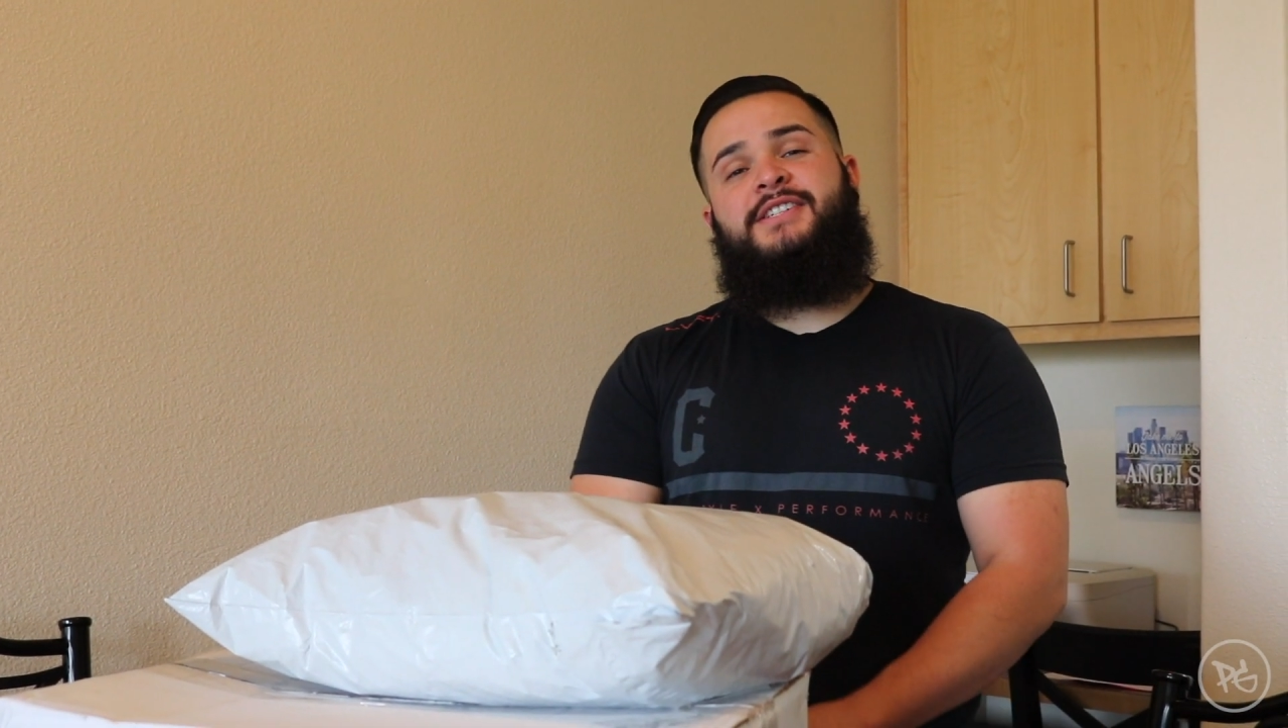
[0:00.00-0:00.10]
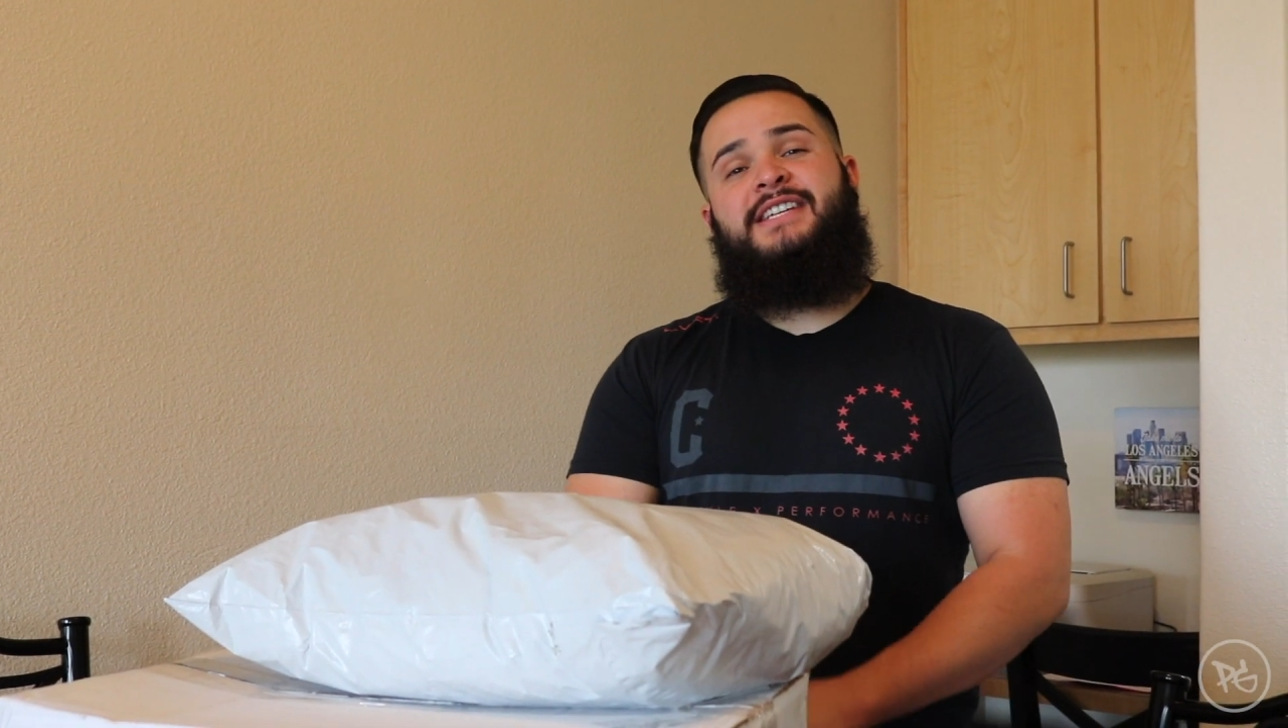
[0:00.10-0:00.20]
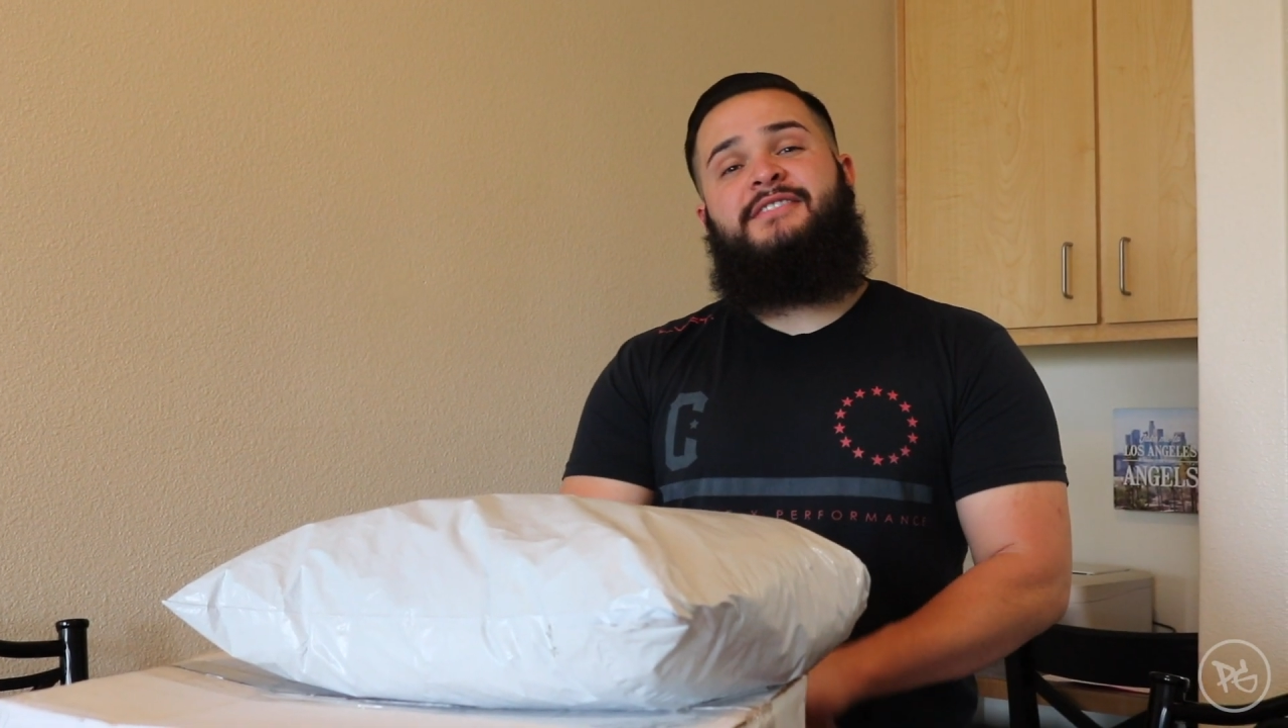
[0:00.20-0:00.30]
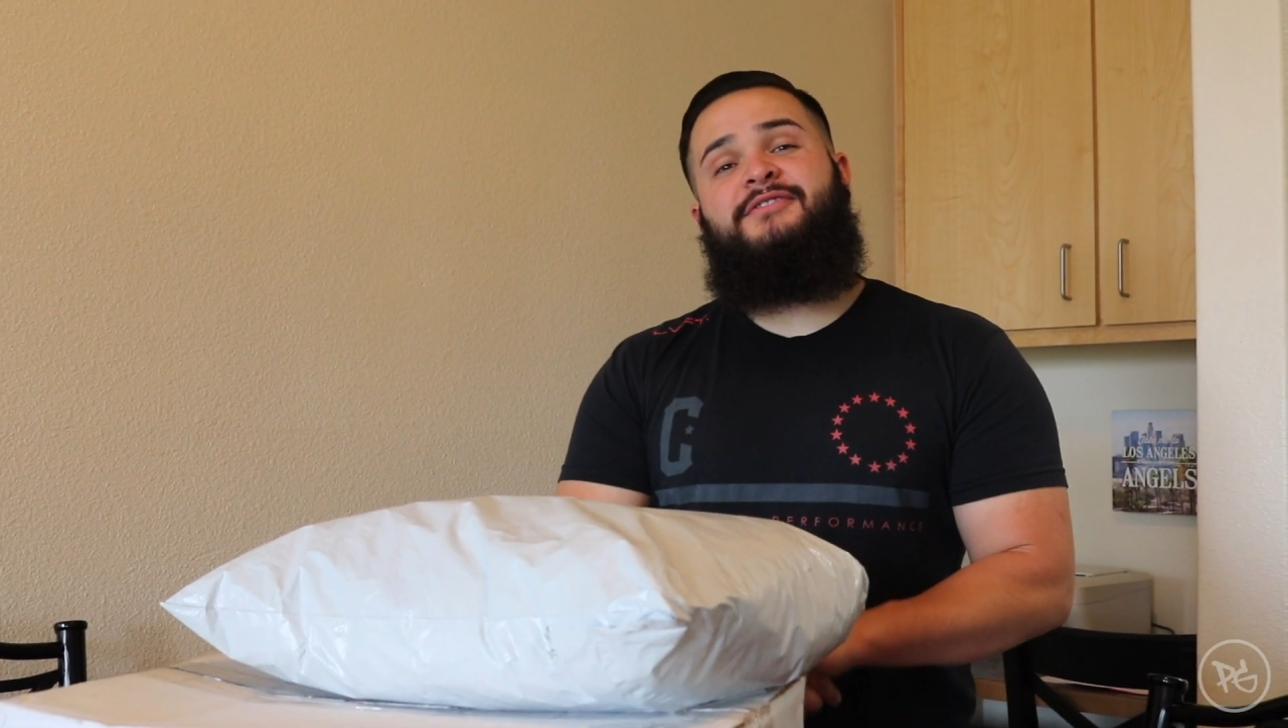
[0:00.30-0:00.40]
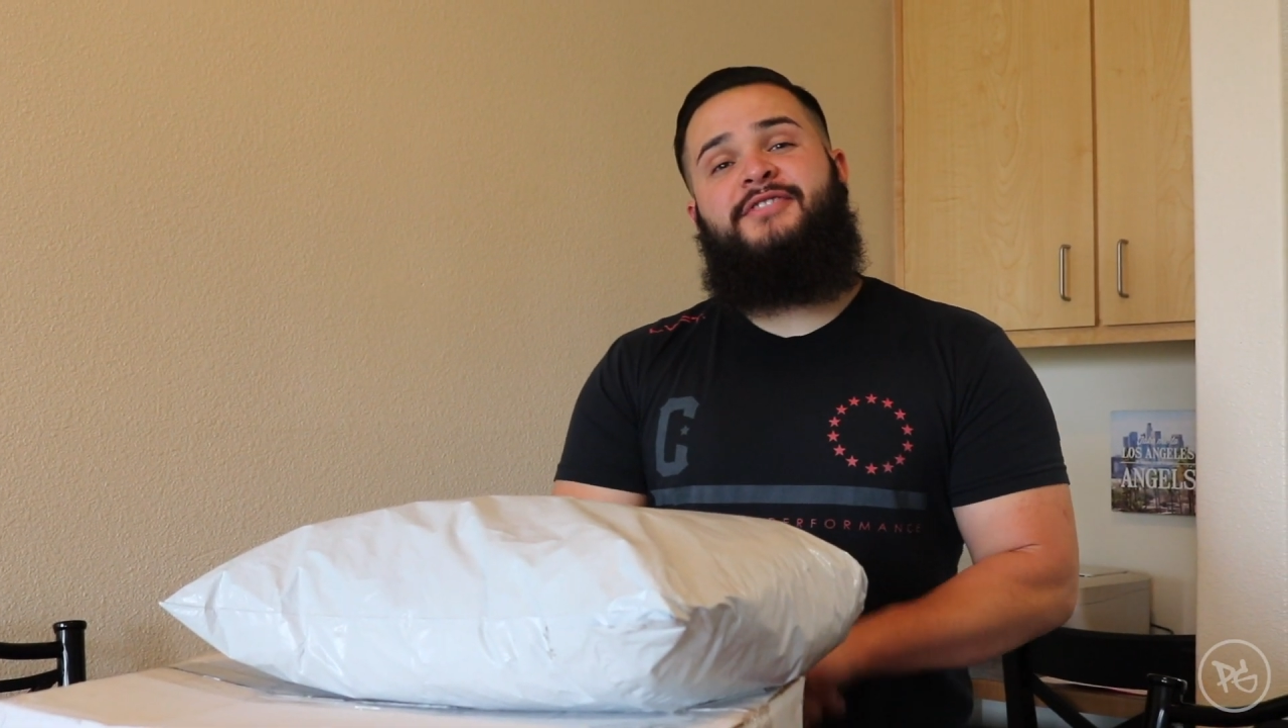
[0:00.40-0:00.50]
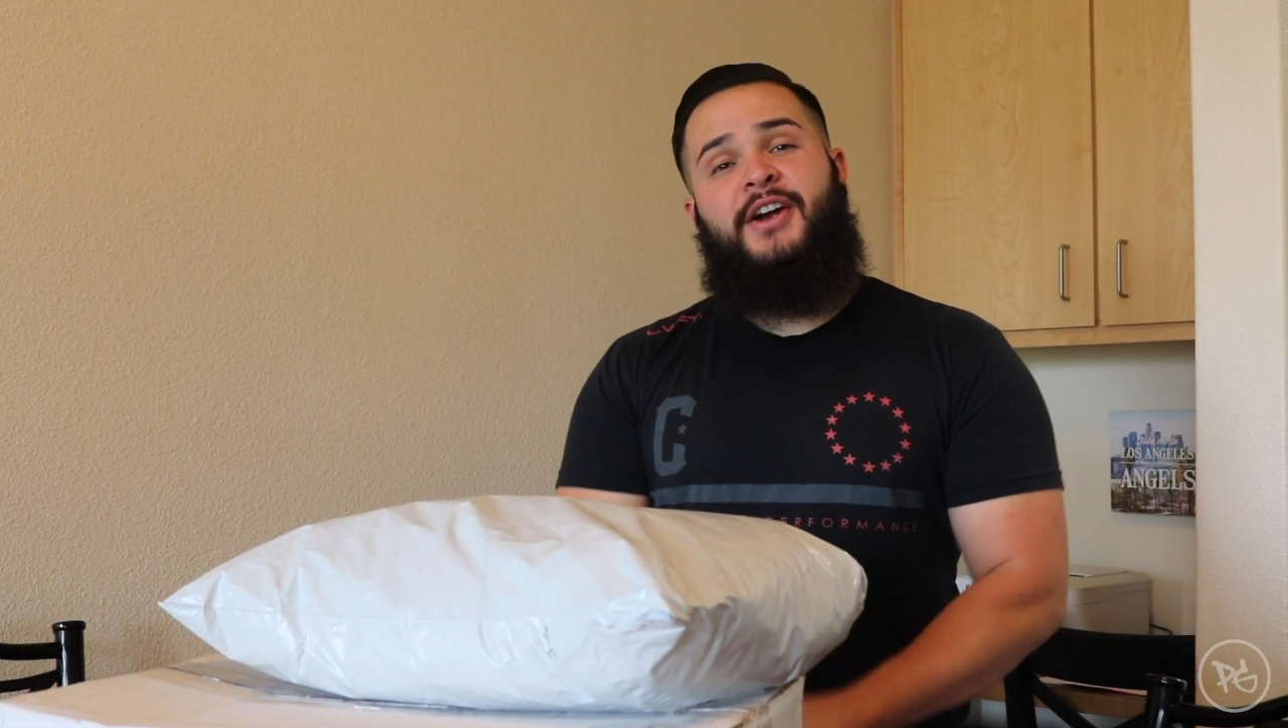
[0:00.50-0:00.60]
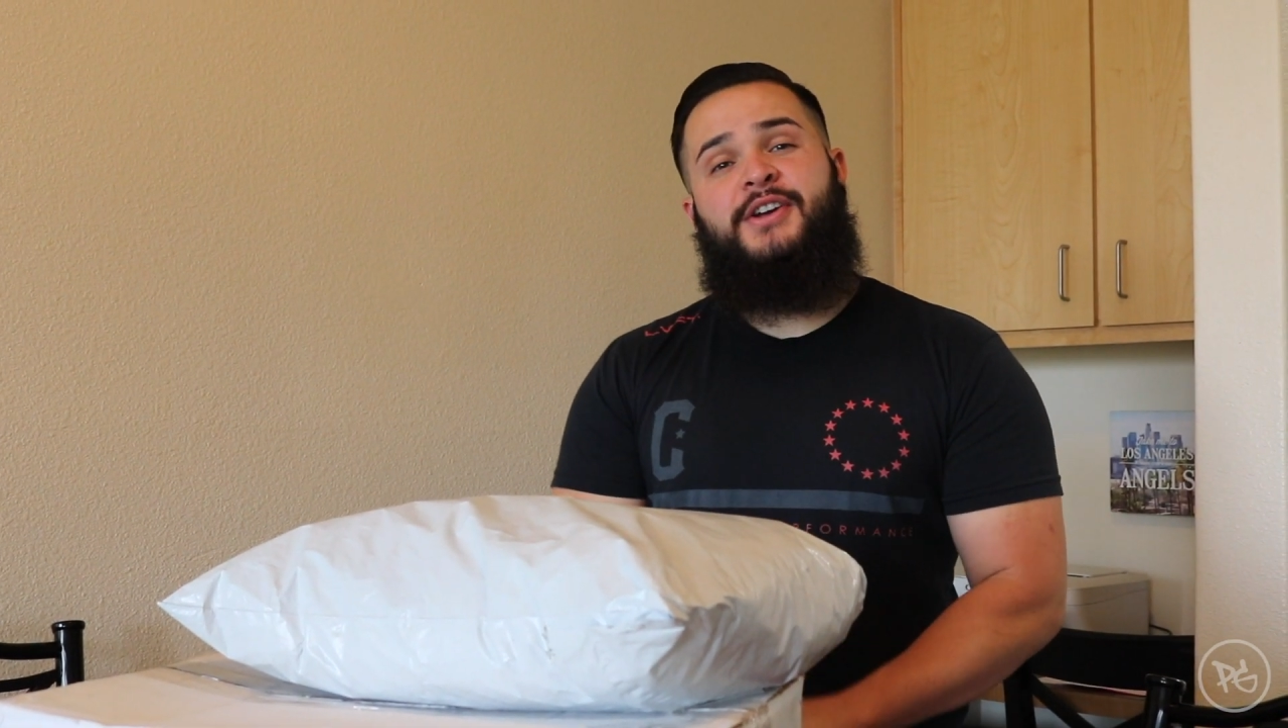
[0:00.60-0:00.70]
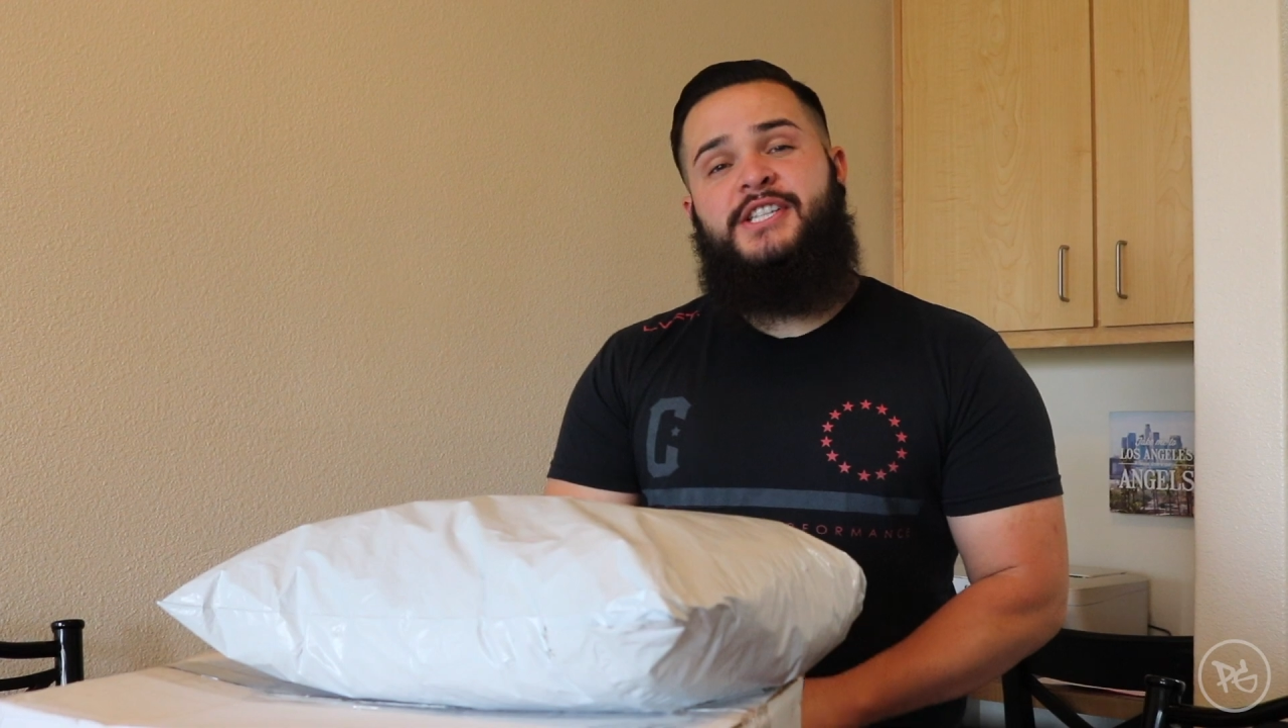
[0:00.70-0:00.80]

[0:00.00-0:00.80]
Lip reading: Today is a very